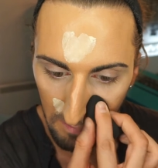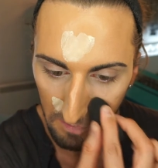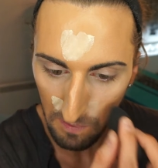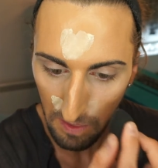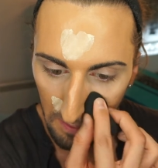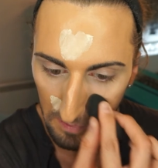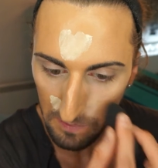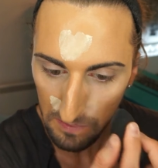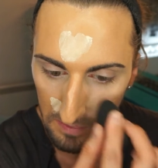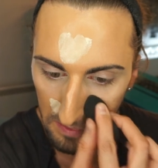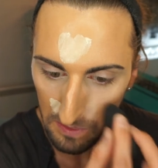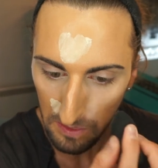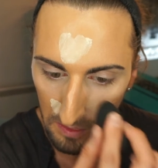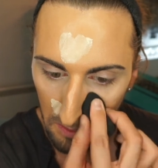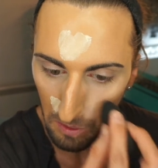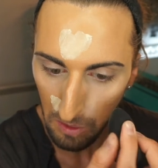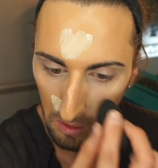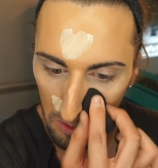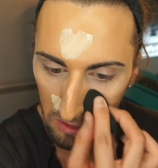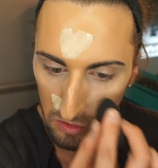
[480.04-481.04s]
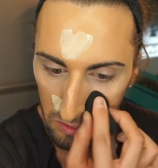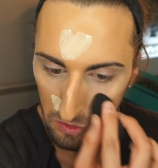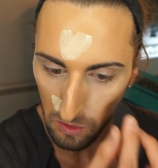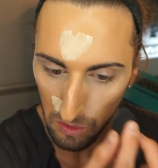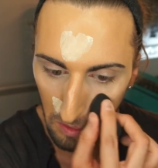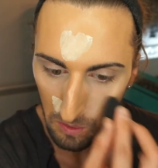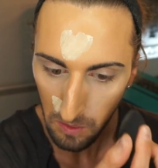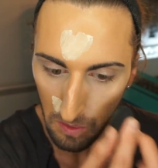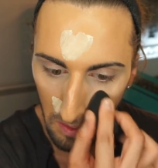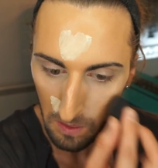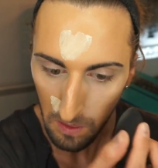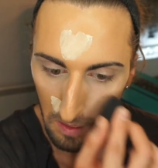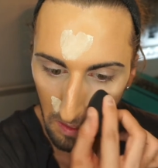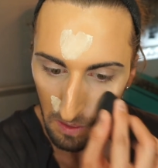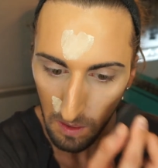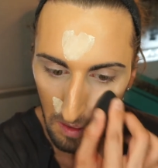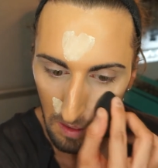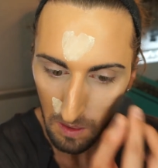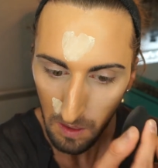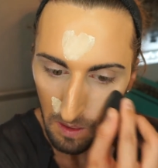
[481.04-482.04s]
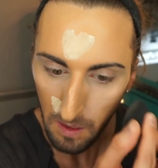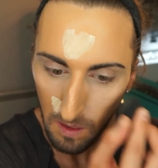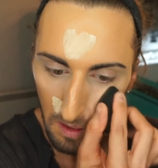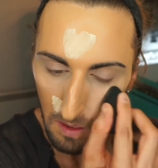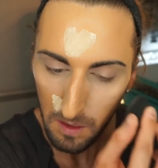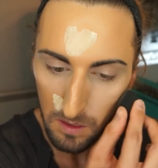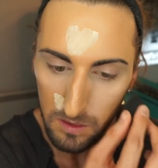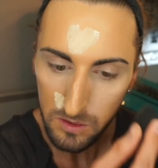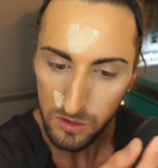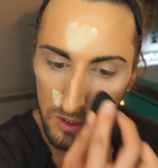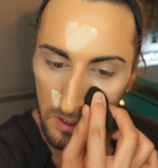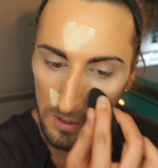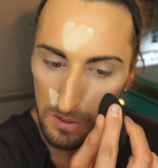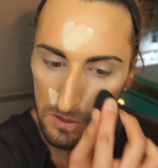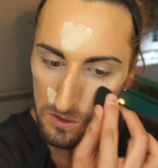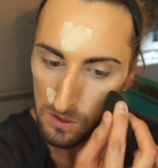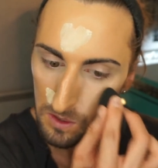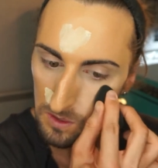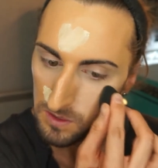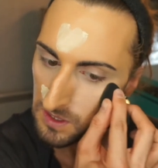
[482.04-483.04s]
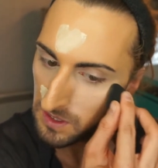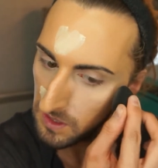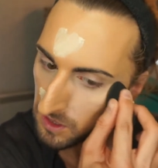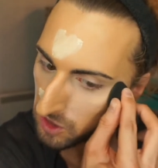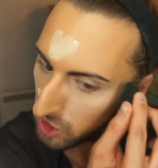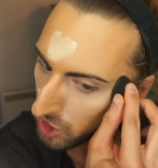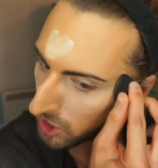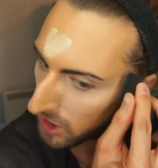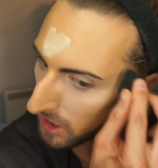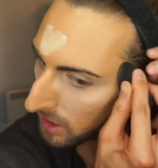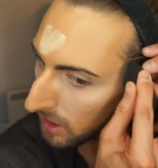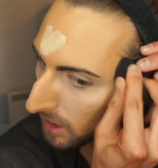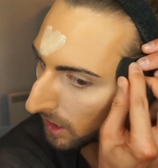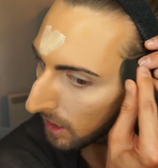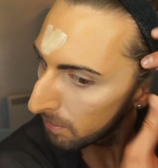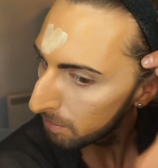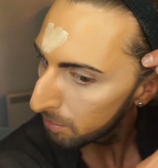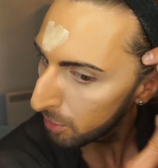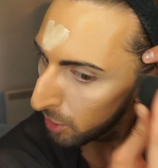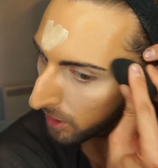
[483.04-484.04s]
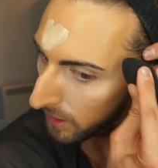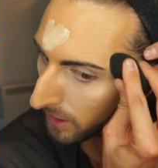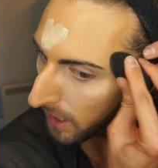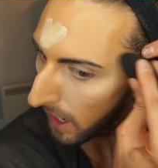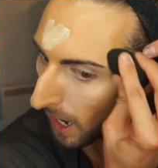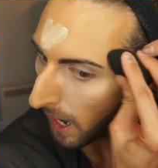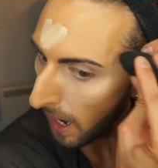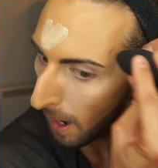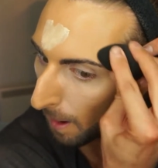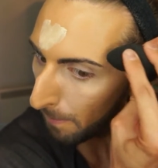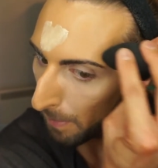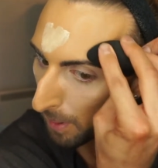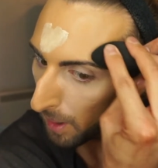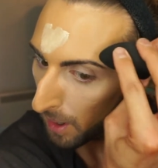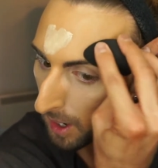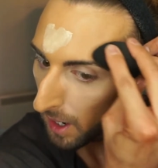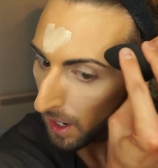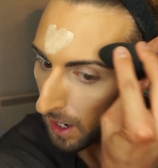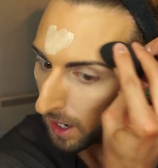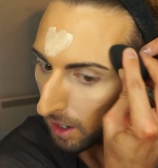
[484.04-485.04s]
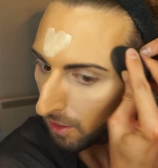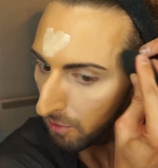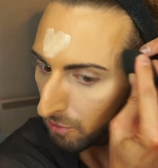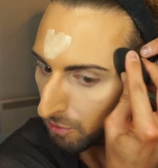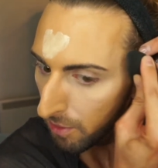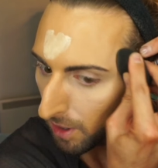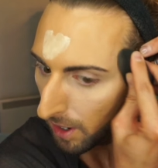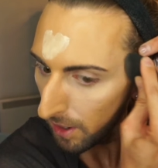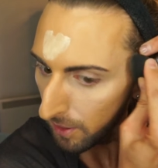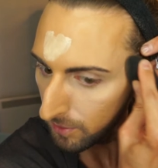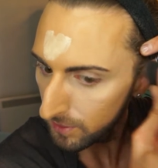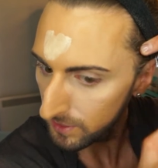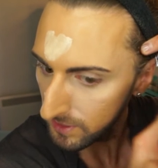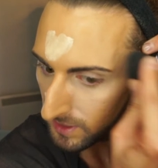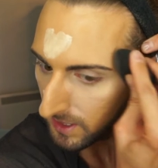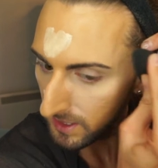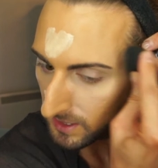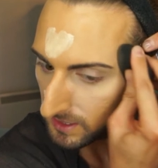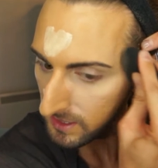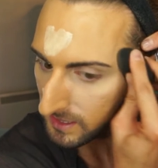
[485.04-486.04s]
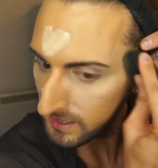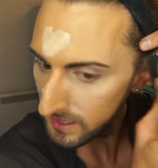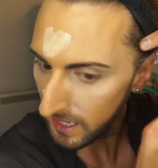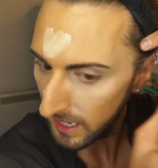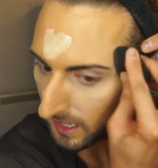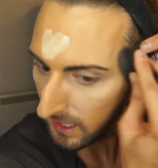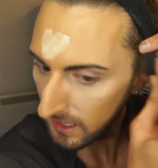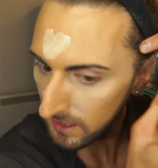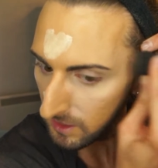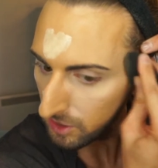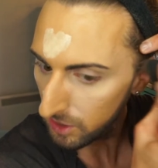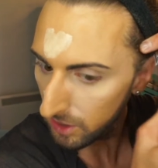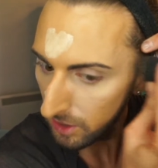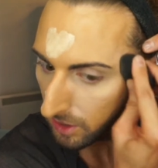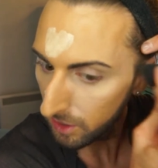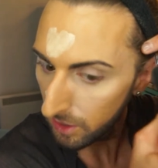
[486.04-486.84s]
around the nostril, just onto the cheek, and pulling it up around the side